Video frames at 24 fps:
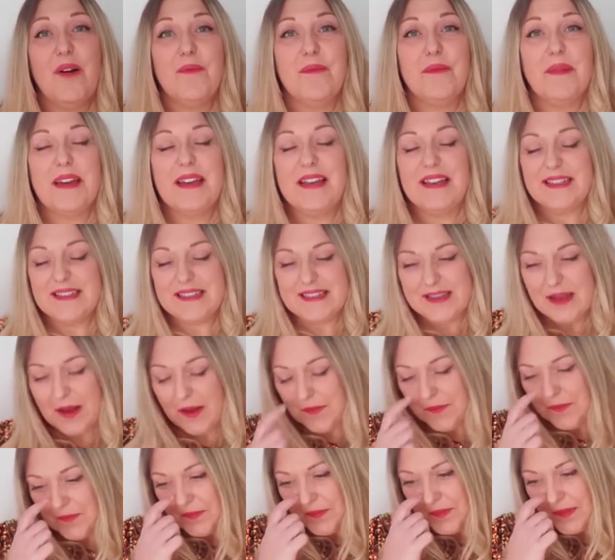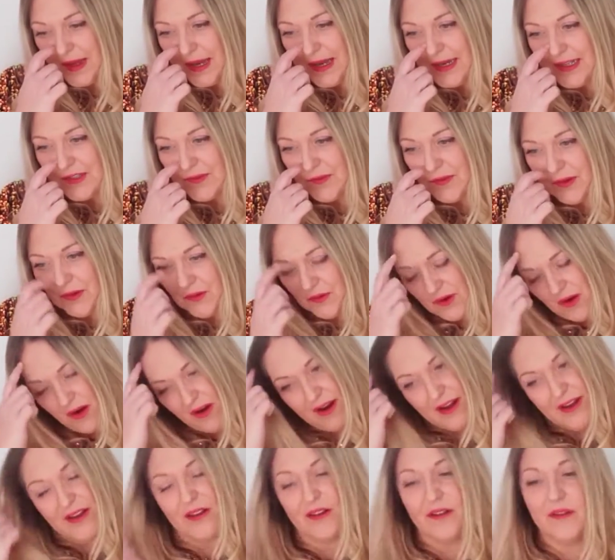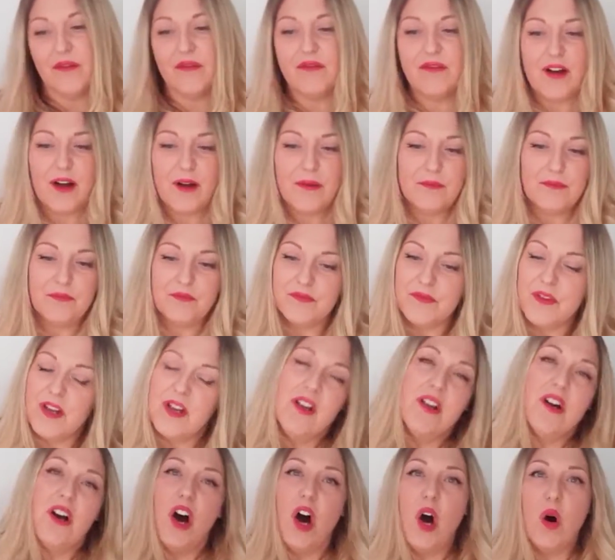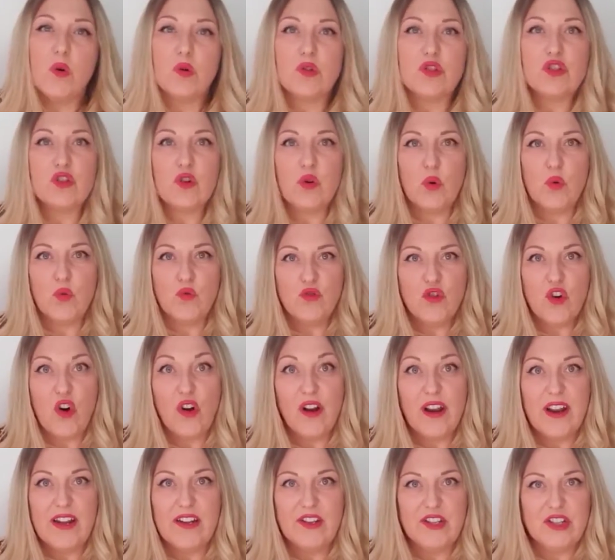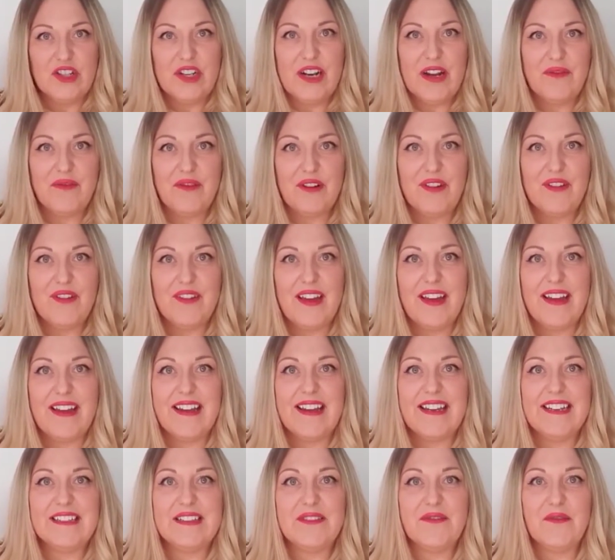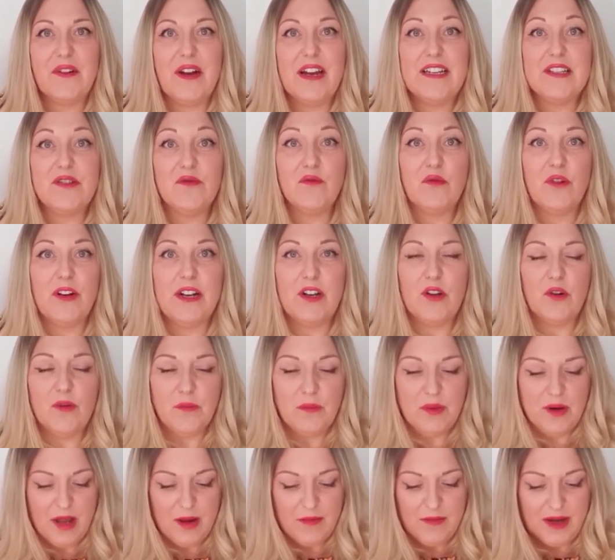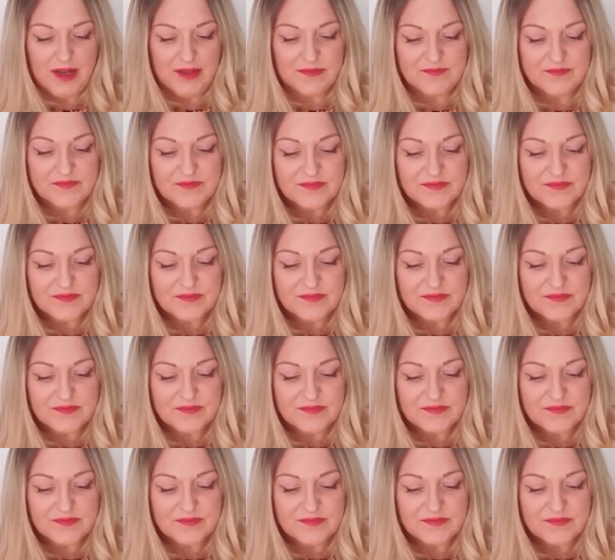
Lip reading: He's real kind of old school knowledge and everything. He's a really good plumber.